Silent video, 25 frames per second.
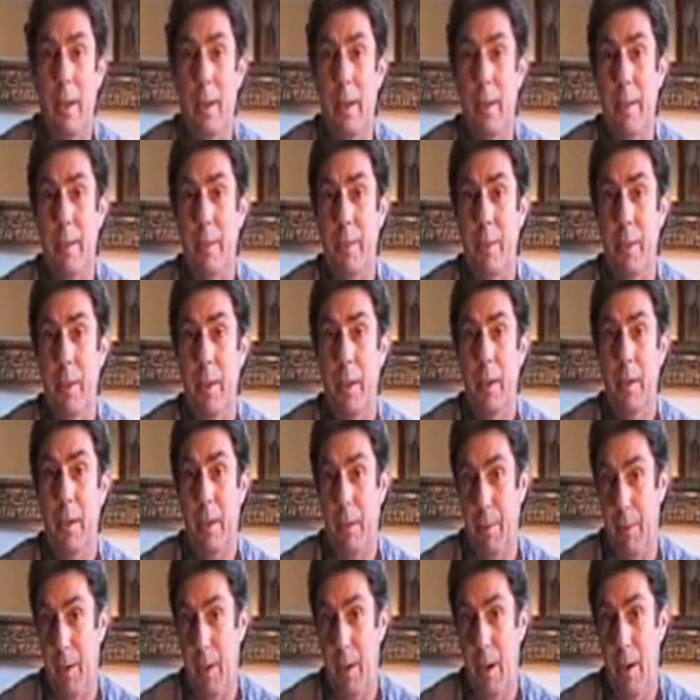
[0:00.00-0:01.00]
and
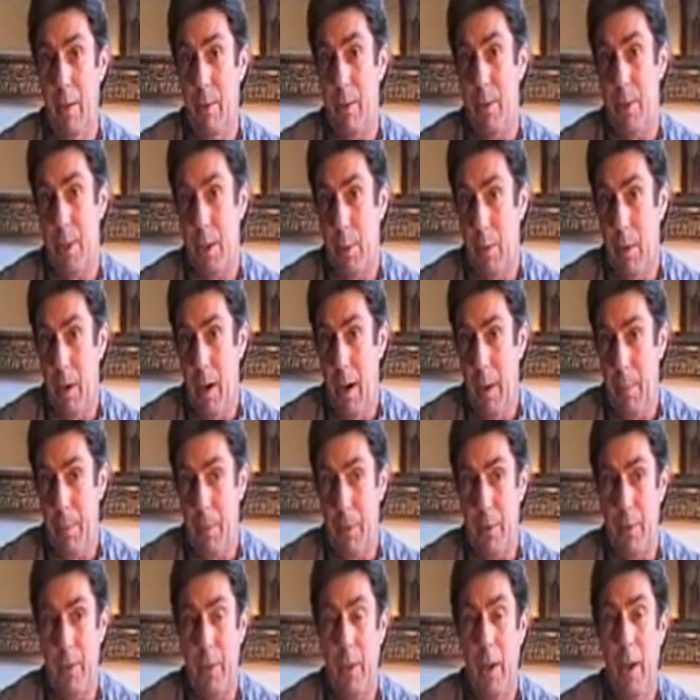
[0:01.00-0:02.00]
give it a go and see what
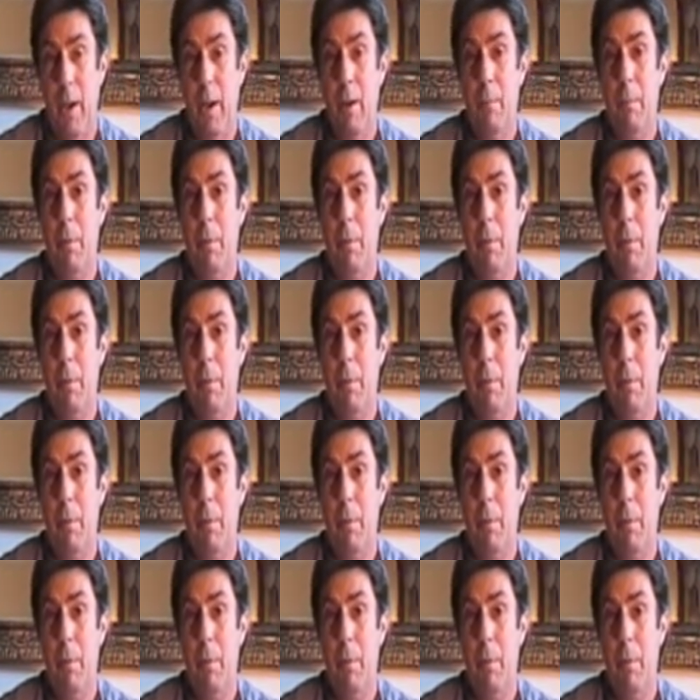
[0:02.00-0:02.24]
happens.